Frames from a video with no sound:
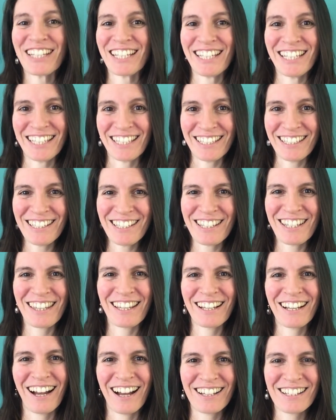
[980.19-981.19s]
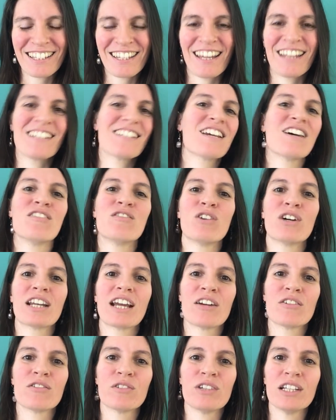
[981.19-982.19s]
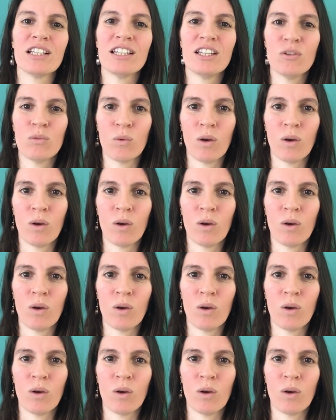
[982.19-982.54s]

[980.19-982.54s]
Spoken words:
into the content of what I really